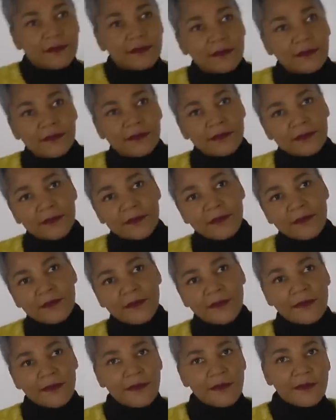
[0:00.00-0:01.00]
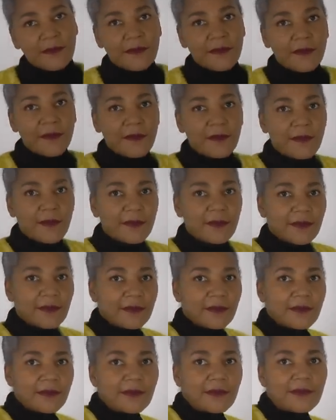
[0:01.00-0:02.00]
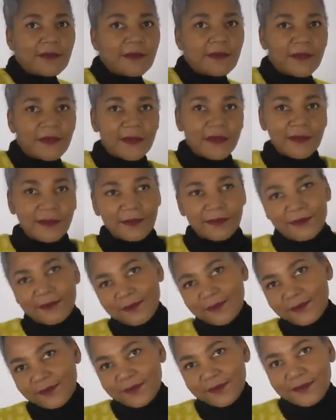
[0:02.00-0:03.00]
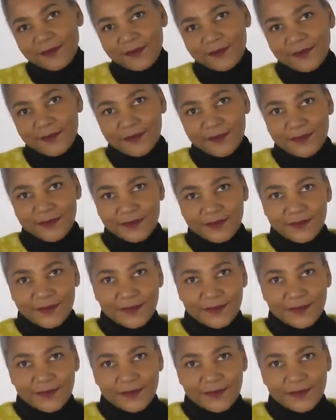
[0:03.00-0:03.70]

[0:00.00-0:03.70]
(silence)